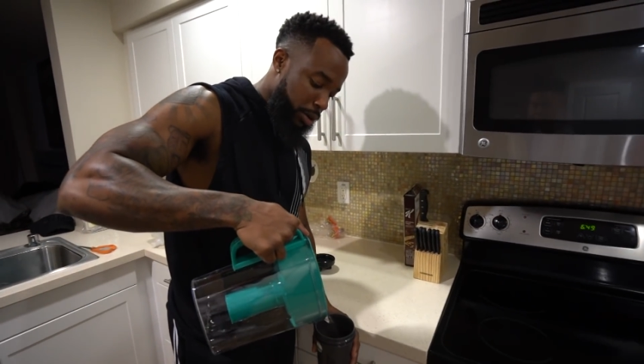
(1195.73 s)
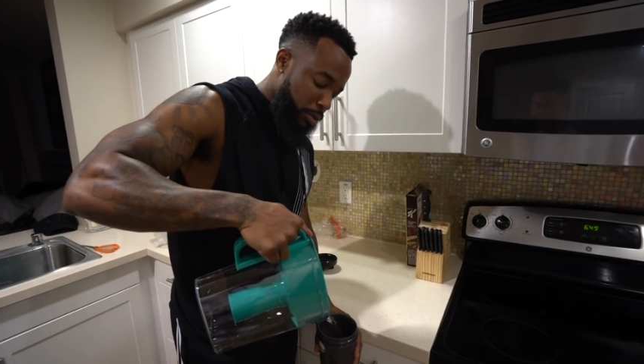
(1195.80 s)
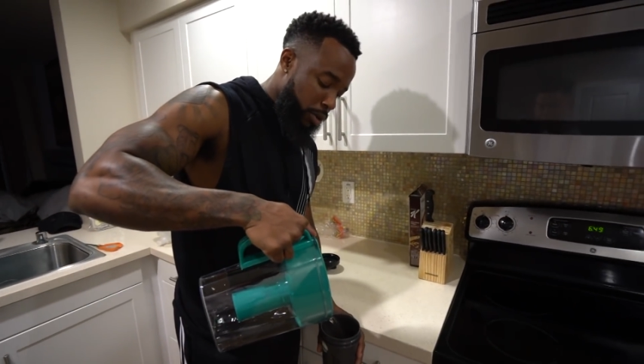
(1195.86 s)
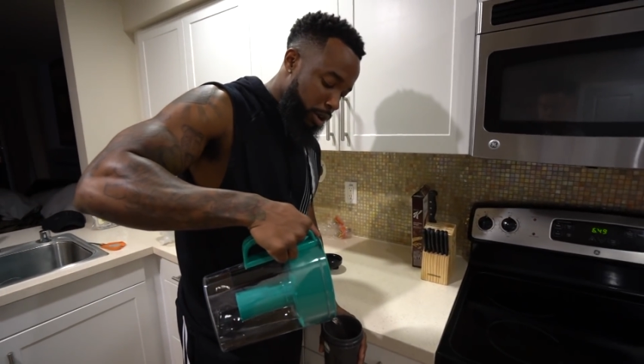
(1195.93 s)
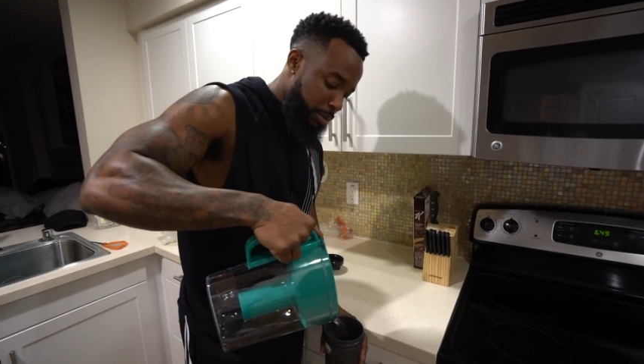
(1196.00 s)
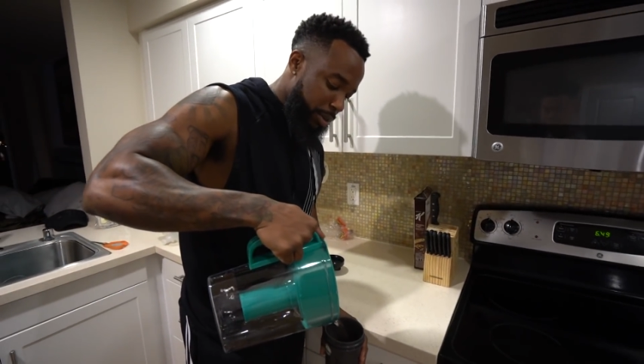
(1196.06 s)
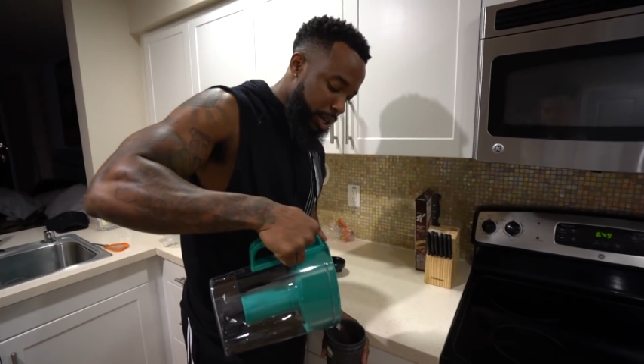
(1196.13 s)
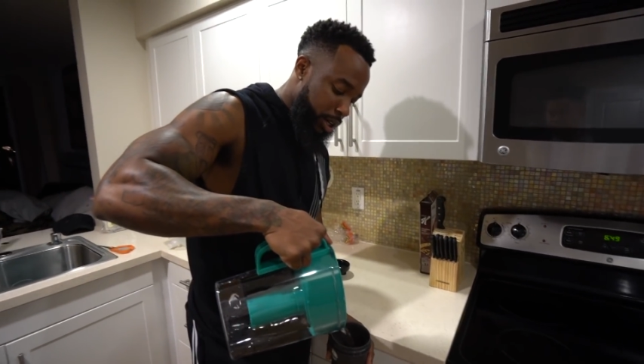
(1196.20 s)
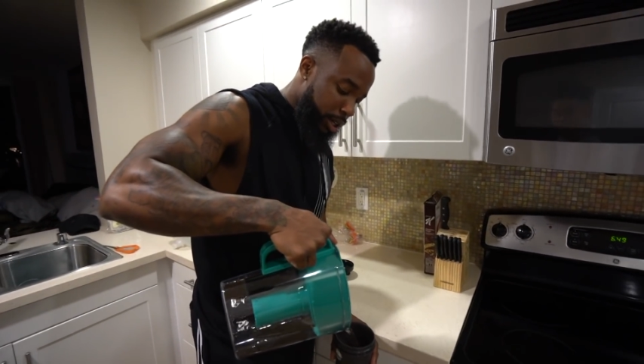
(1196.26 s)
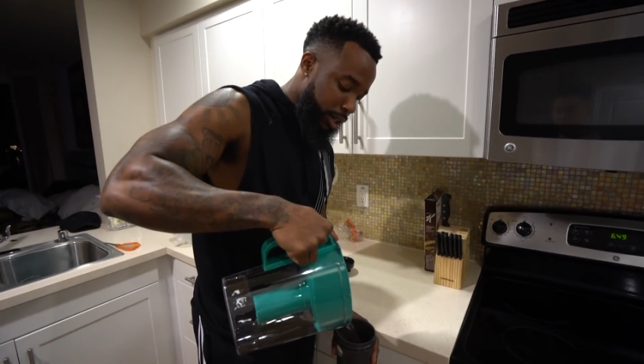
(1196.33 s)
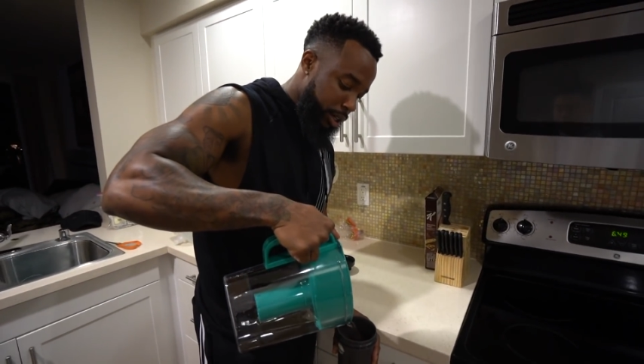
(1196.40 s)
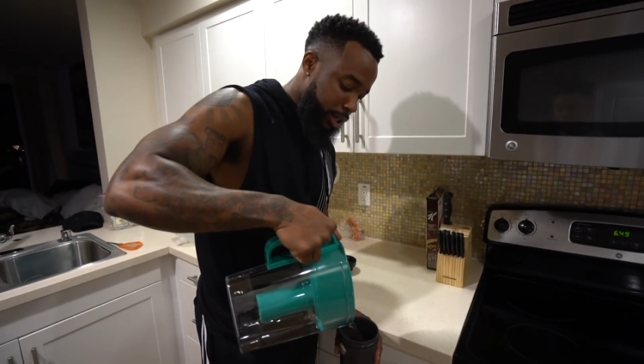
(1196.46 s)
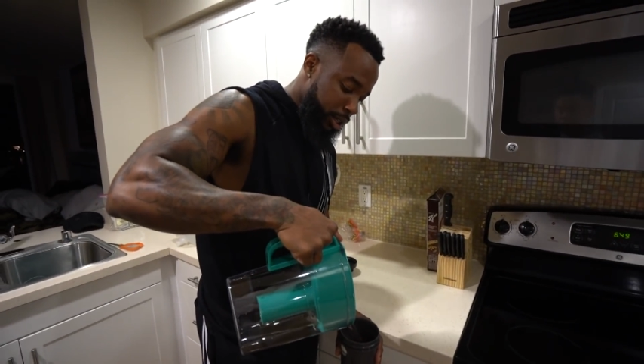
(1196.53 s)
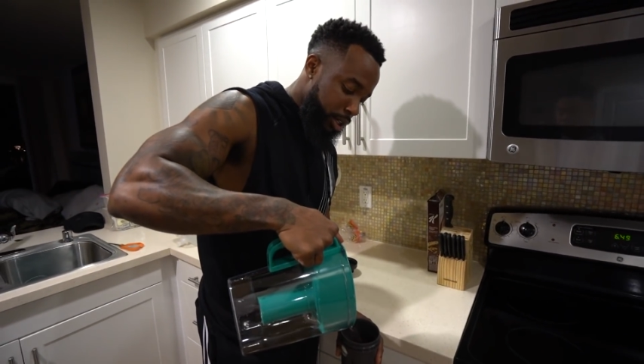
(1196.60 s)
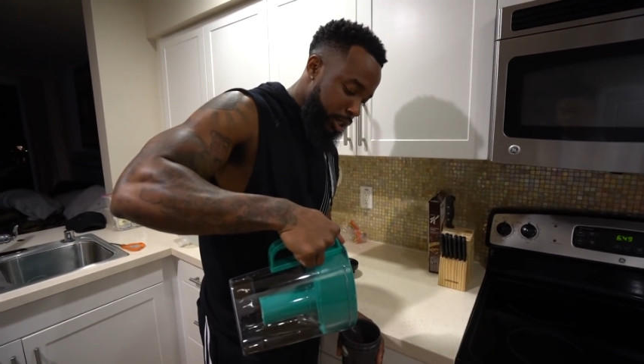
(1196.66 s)
watermelon.
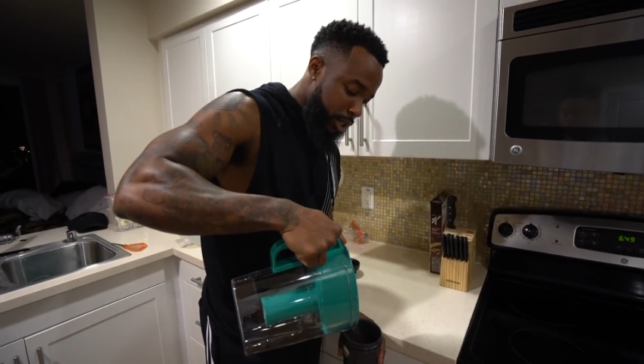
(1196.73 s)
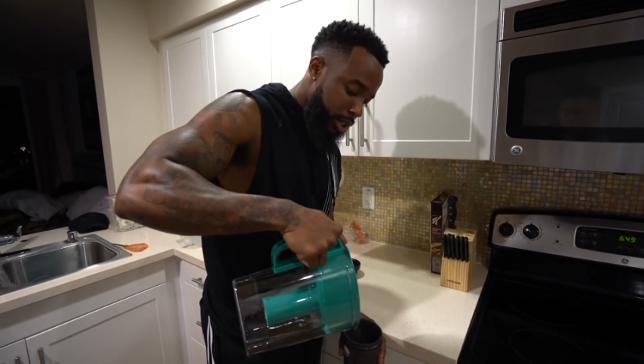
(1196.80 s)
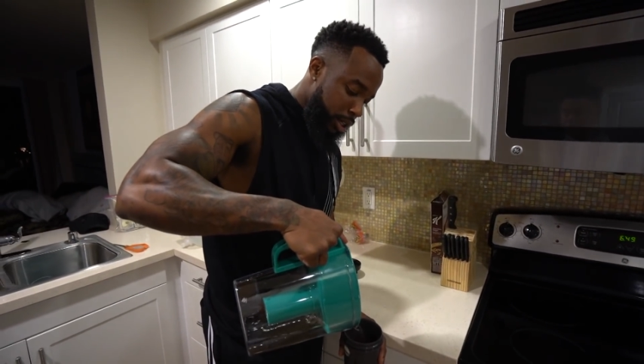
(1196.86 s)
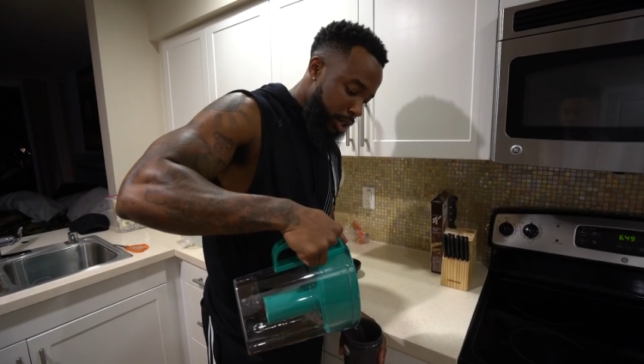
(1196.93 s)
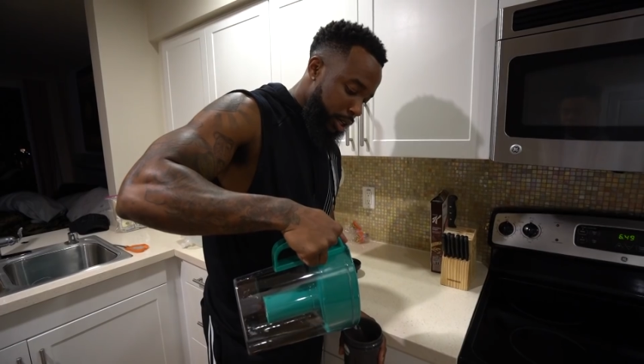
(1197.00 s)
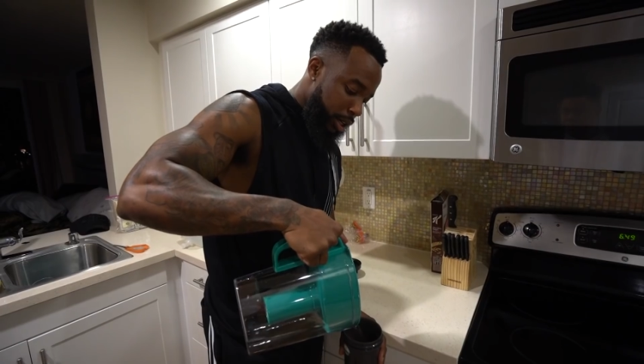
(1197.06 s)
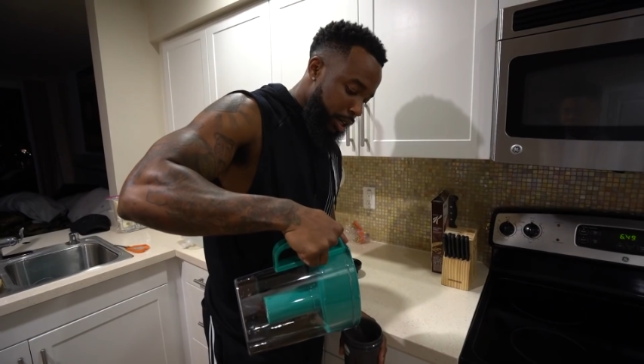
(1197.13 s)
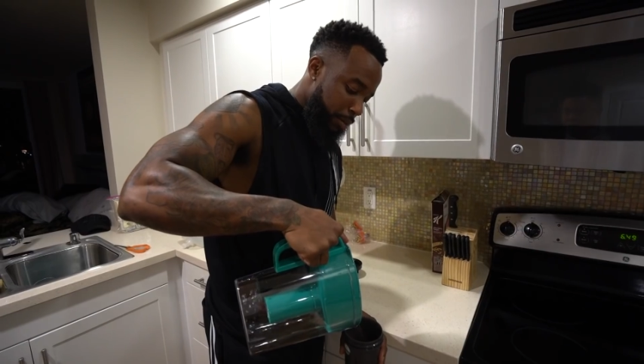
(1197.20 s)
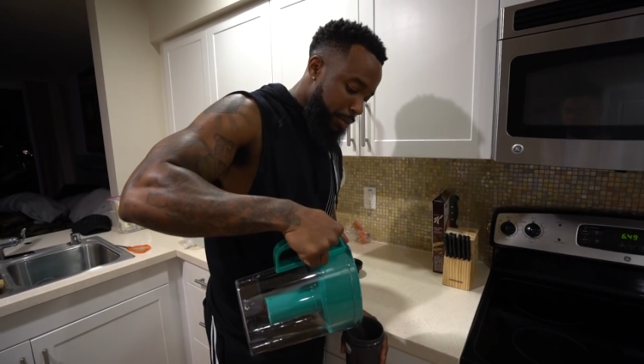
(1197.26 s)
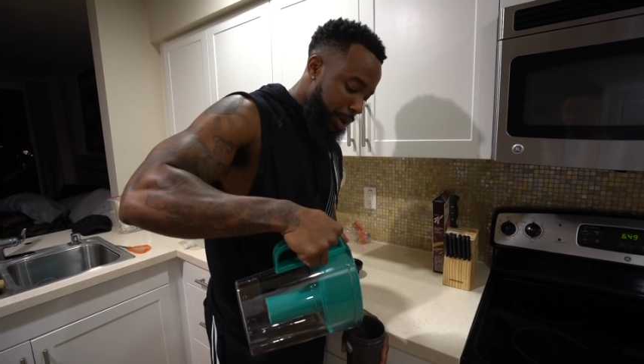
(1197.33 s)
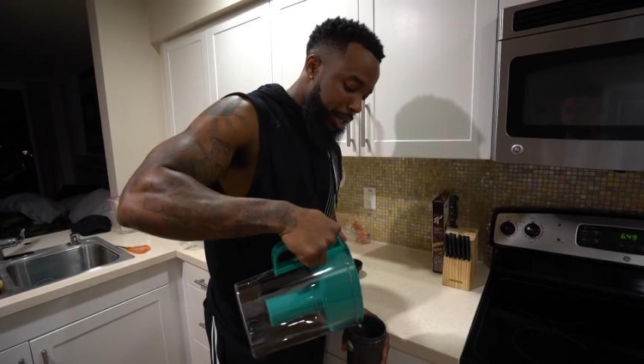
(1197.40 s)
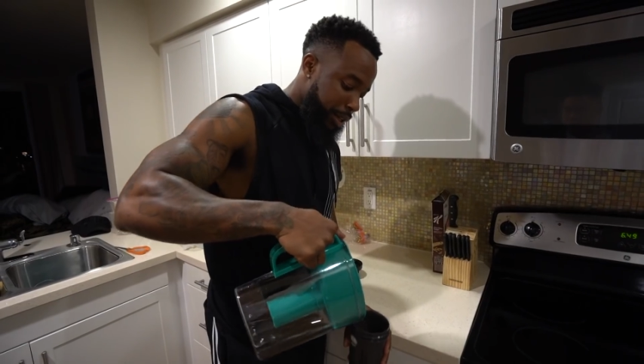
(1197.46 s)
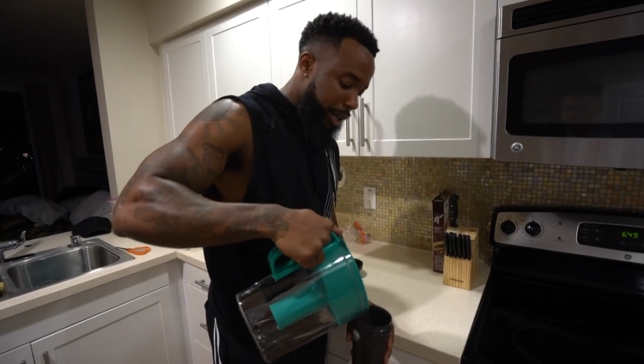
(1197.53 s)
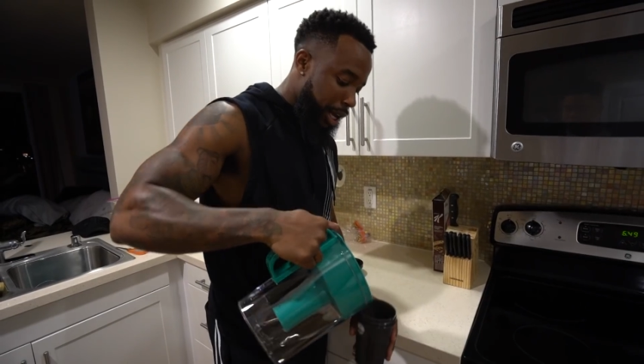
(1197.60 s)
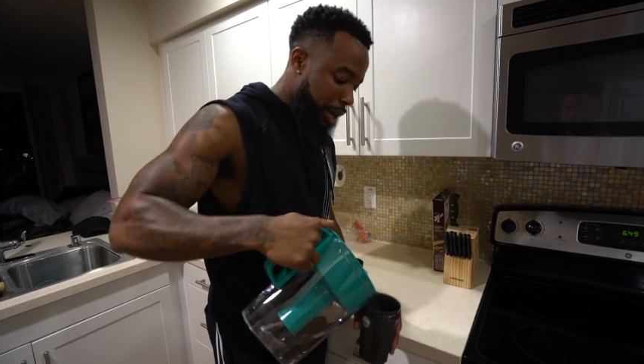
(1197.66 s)

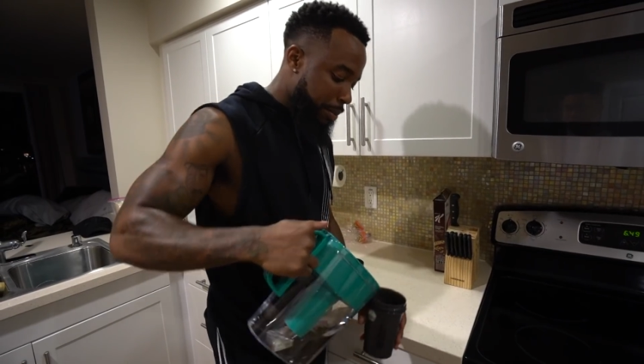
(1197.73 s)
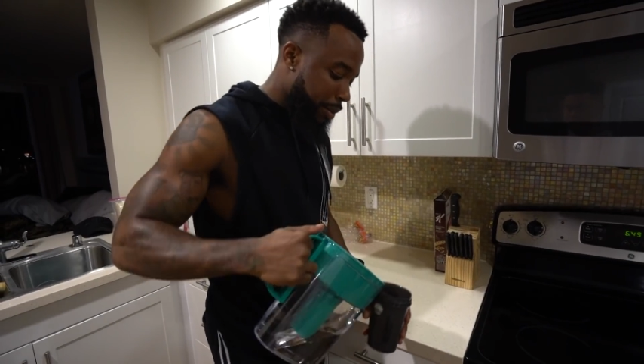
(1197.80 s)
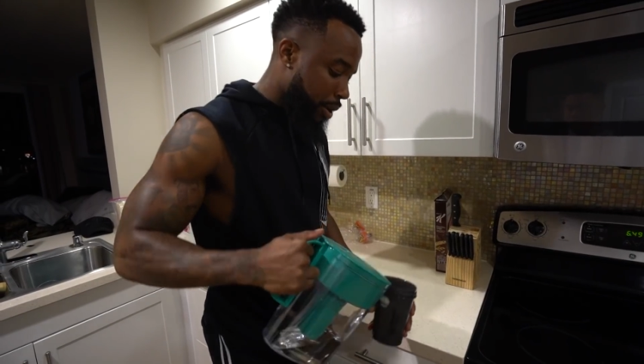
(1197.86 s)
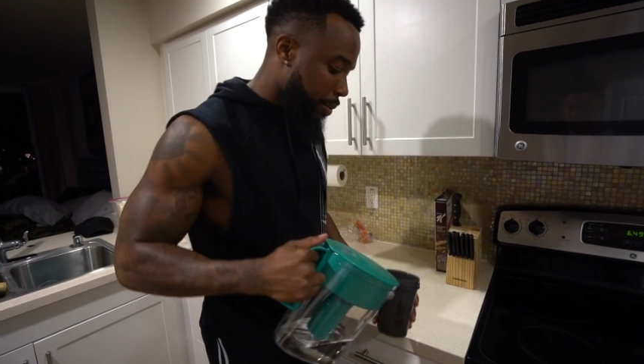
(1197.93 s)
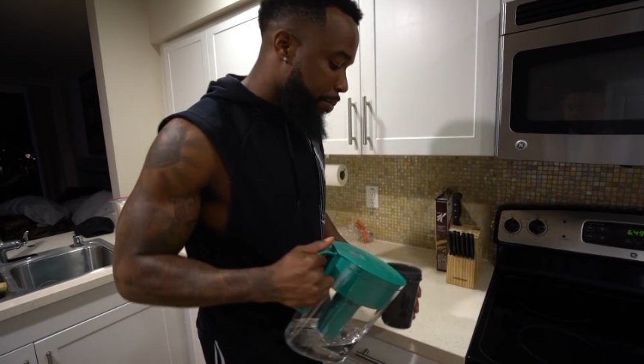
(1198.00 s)
About to have me a